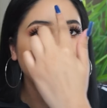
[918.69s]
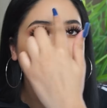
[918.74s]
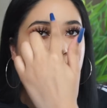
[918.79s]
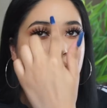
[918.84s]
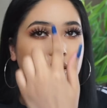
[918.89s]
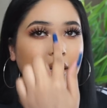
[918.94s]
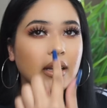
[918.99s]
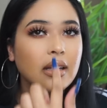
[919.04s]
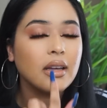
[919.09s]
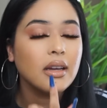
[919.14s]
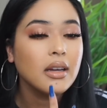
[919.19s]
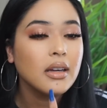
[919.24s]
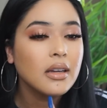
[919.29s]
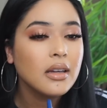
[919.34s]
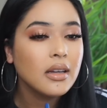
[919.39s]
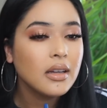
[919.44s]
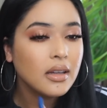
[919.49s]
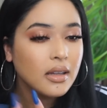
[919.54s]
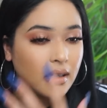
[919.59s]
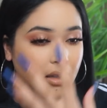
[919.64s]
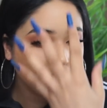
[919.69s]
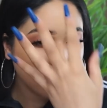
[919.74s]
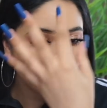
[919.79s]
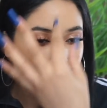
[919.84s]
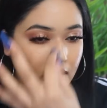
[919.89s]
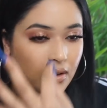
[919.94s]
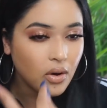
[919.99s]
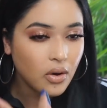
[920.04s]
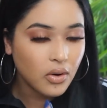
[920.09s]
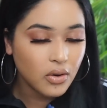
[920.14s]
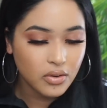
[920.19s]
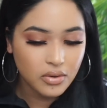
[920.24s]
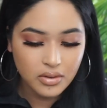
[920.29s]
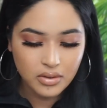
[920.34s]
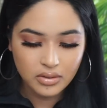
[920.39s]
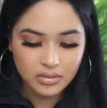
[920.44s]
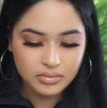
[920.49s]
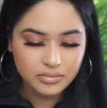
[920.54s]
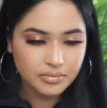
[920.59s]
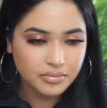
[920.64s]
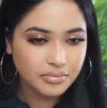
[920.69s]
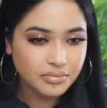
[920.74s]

It's like the whole,